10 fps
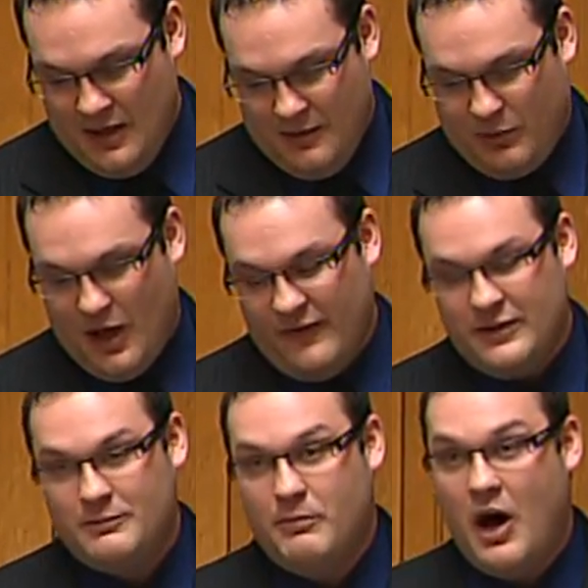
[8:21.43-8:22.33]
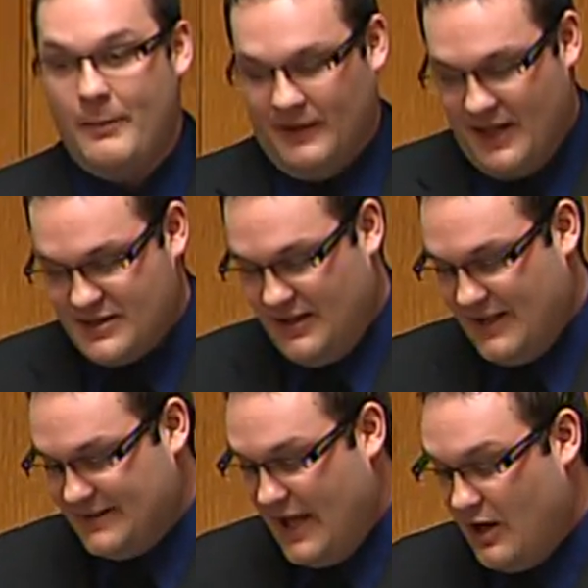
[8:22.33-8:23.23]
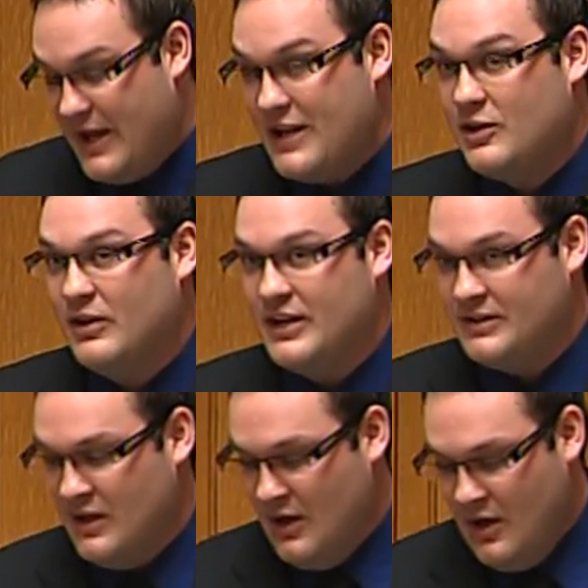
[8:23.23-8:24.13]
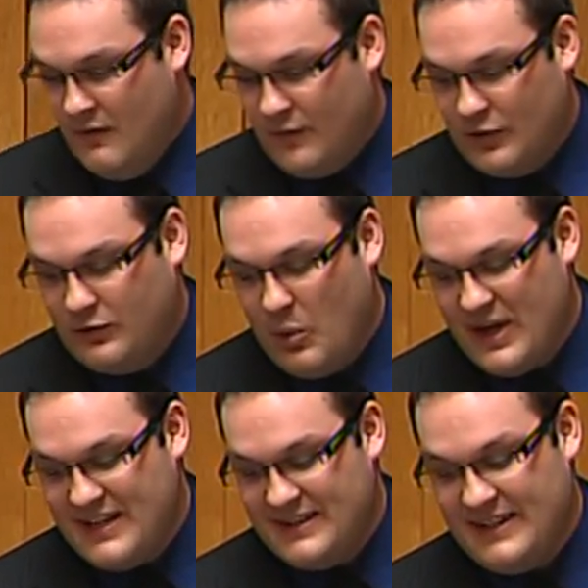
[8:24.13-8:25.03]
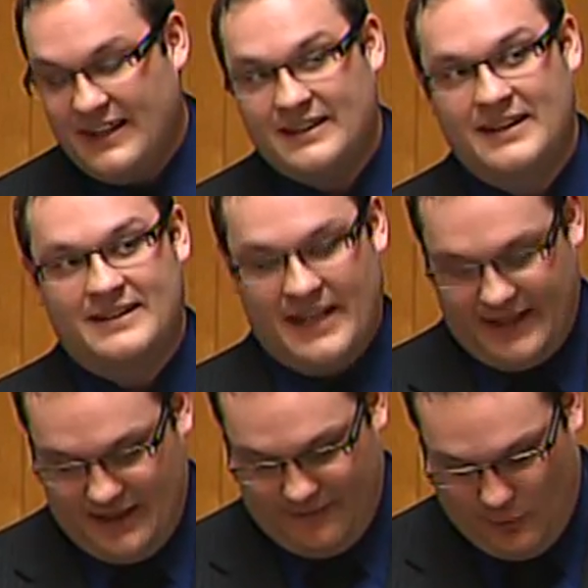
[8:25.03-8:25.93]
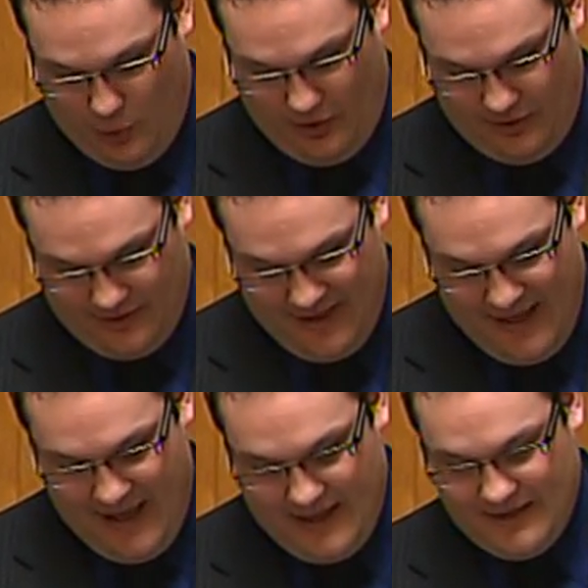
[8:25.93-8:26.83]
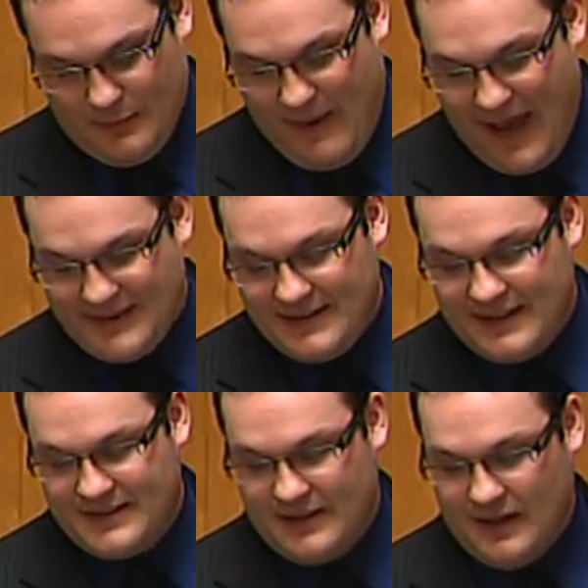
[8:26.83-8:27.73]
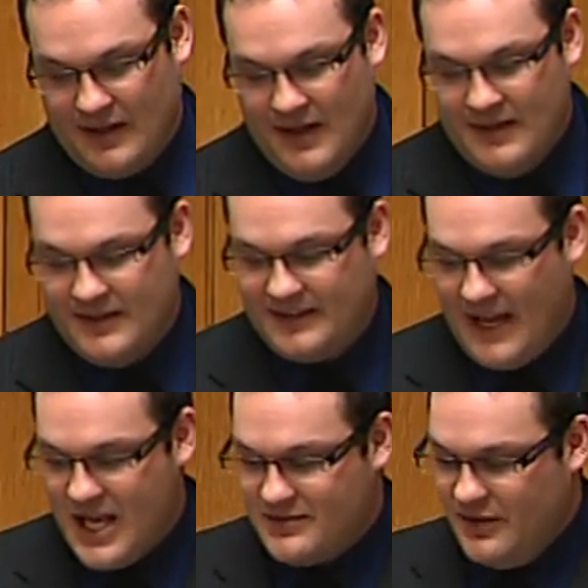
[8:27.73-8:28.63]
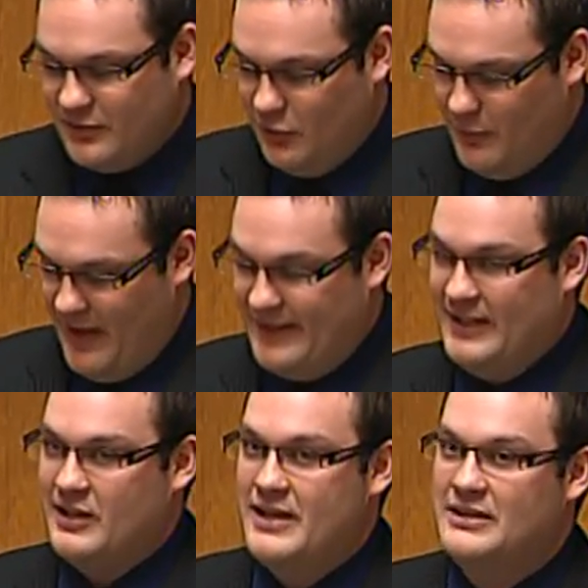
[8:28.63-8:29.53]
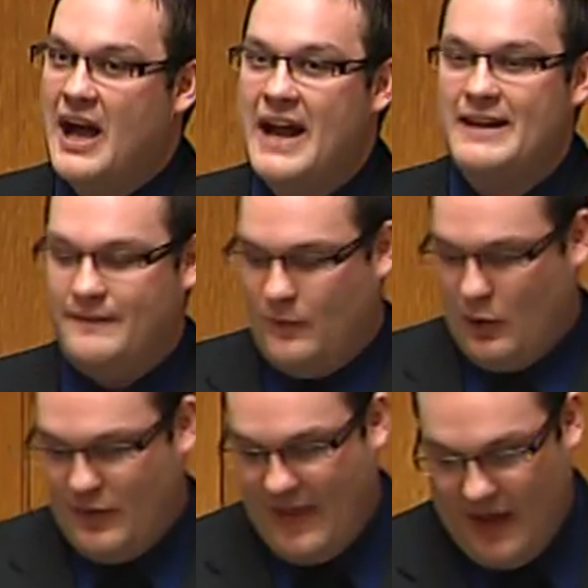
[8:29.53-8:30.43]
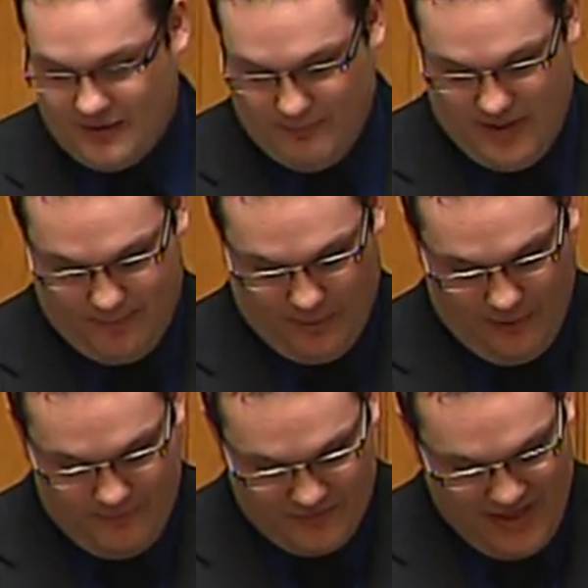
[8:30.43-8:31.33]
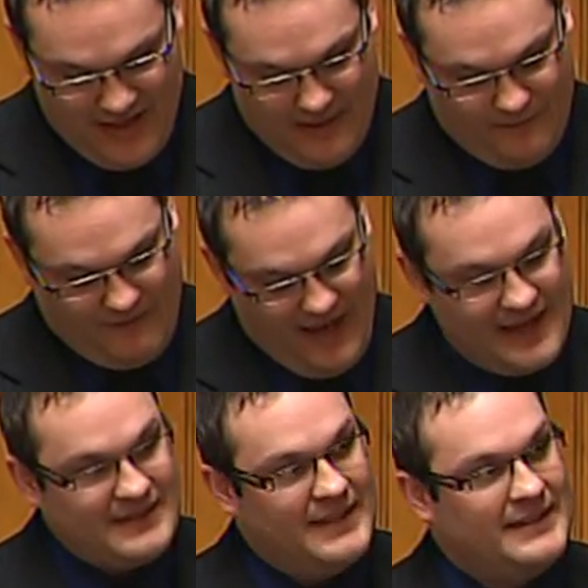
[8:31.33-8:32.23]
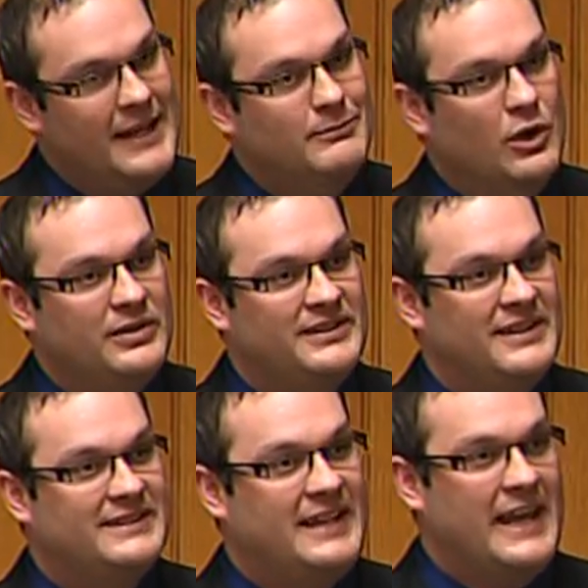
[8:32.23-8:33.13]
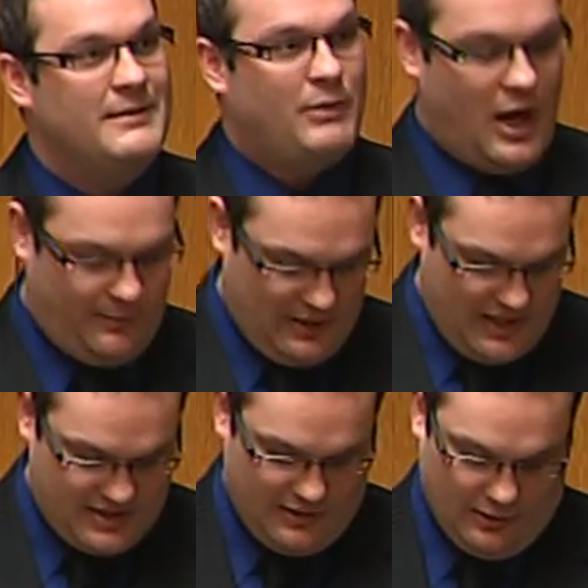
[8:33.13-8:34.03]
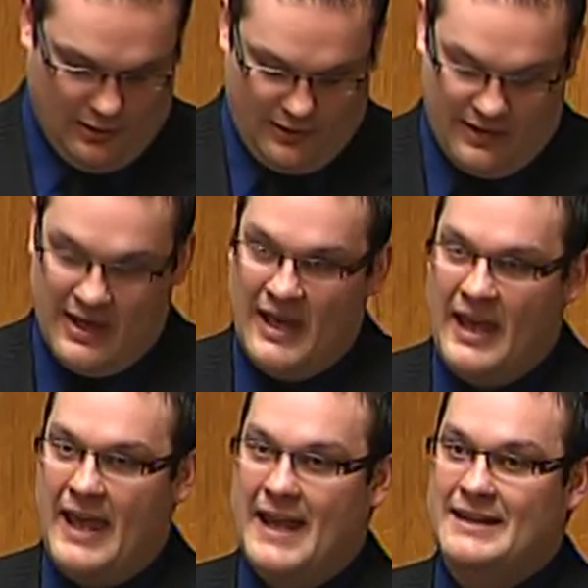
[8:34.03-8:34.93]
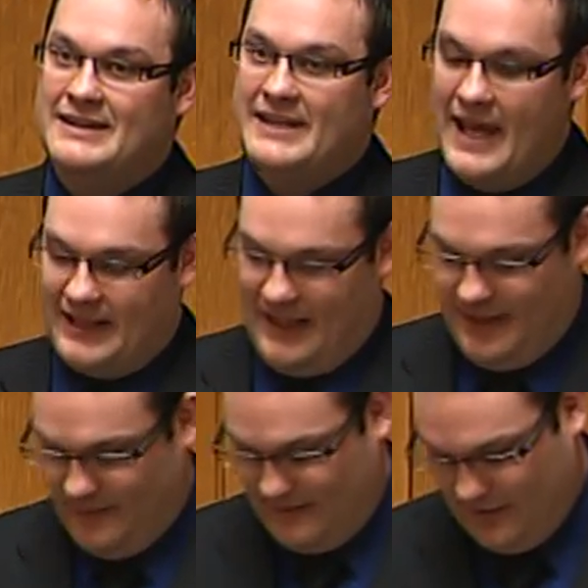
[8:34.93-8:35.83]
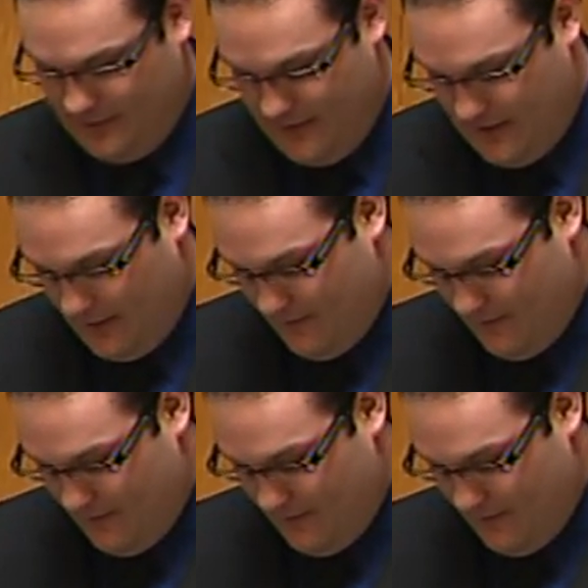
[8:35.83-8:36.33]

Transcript: The province's population has now increased for 26 consecutive quarters, and in the past 6 years, Saskatchewan has grown by nearly 94,000 people, the fastest and most sustained population growth in decades, Mr. Speaker.